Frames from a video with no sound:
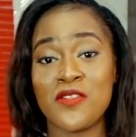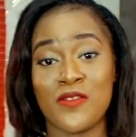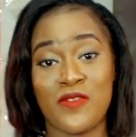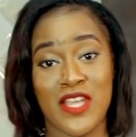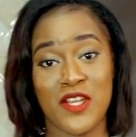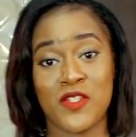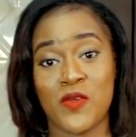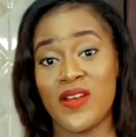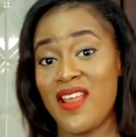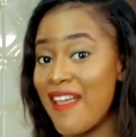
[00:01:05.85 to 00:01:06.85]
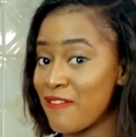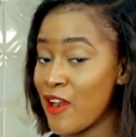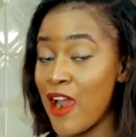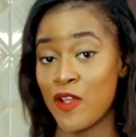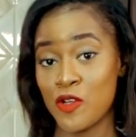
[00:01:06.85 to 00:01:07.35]
notification
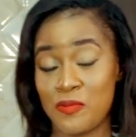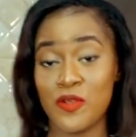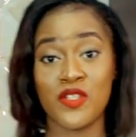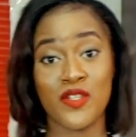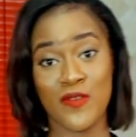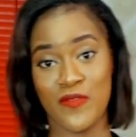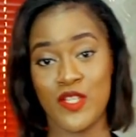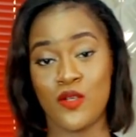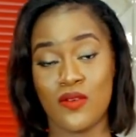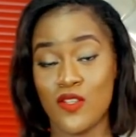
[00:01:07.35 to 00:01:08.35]
whenever I upload a new video.